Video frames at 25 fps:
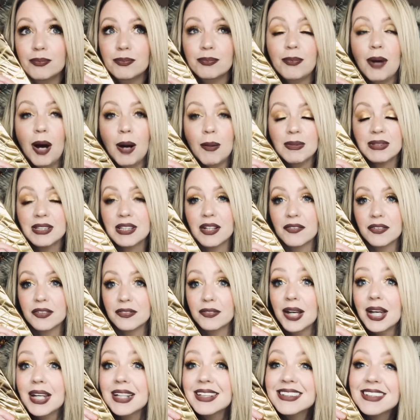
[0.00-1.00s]
popped myself in
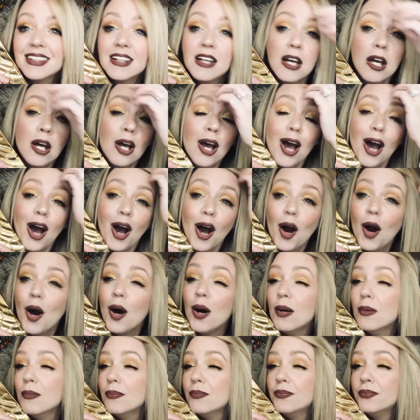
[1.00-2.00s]
the face.
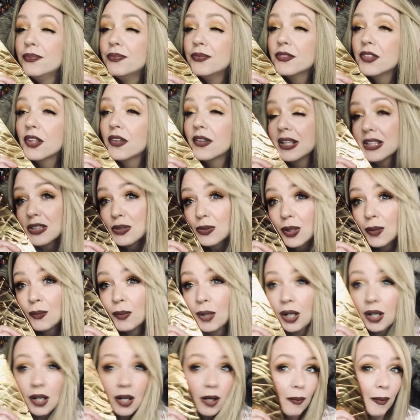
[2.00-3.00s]
So that's what I'm
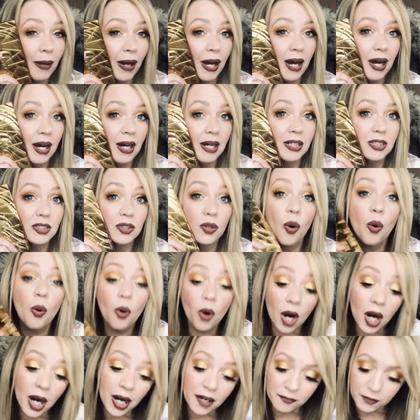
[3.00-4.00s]
wearing on my eyes.
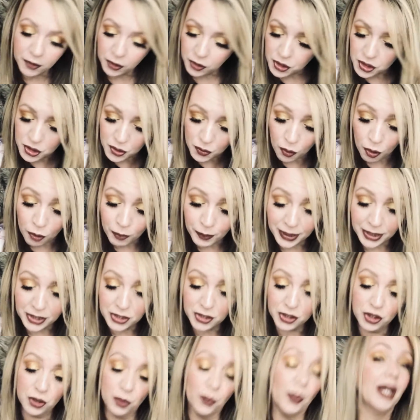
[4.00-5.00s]
Or if you just want me
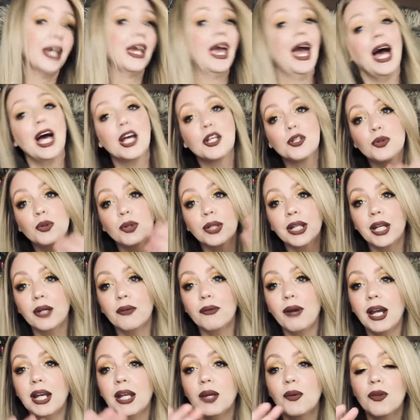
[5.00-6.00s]
to do a casual get
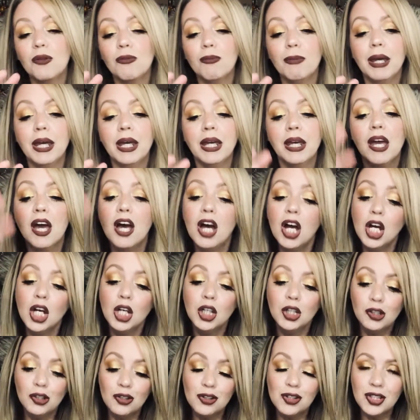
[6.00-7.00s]
ready with me
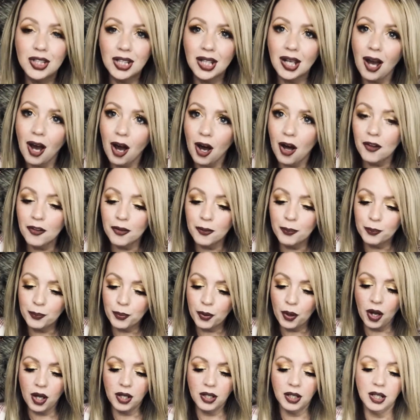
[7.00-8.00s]
using all the
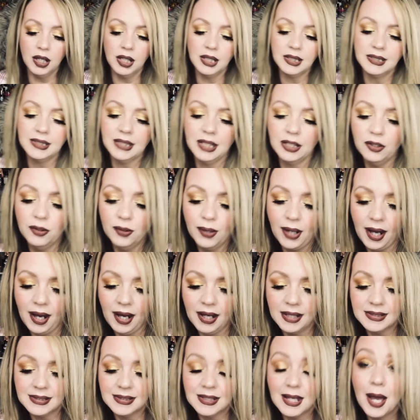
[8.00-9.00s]
products that you
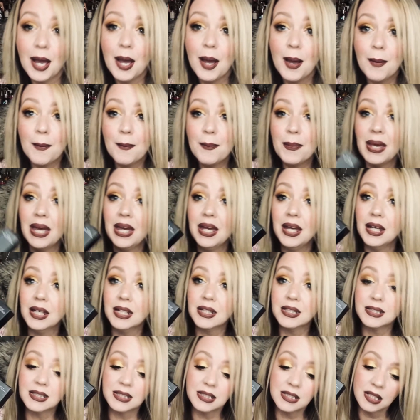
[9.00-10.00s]
guys
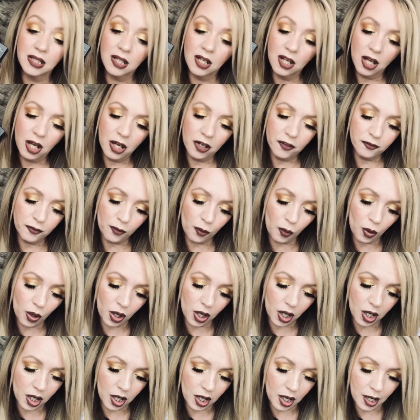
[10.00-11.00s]
picked
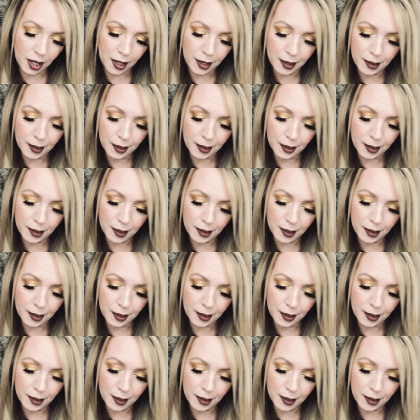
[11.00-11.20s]
for